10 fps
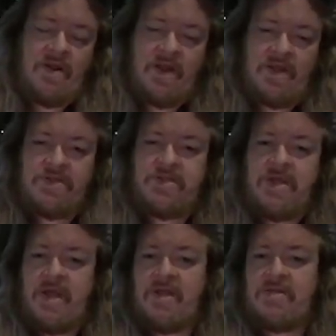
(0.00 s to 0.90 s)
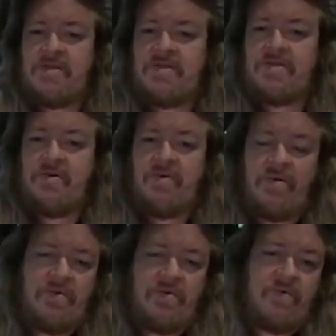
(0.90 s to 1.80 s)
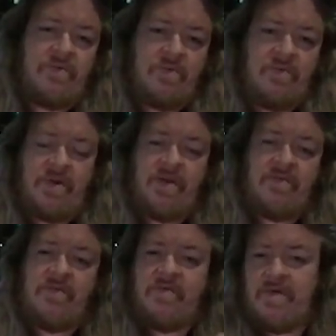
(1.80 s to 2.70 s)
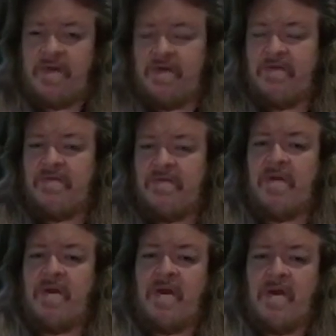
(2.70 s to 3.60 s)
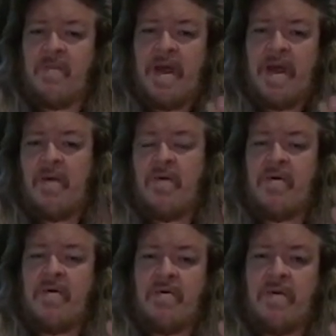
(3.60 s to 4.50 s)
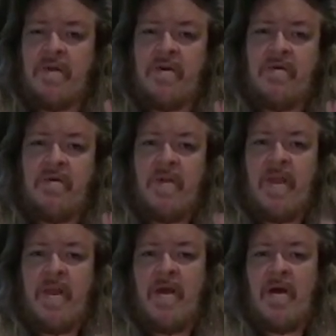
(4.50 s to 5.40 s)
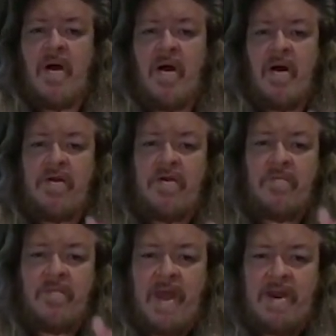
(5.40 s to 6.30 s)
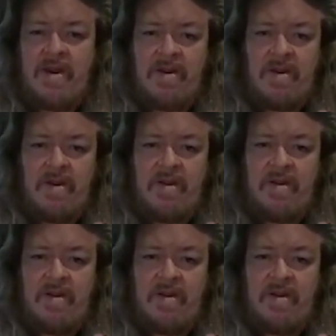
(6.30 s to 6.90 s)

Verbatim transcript: exchange your whatever for his power, you know. Our humanity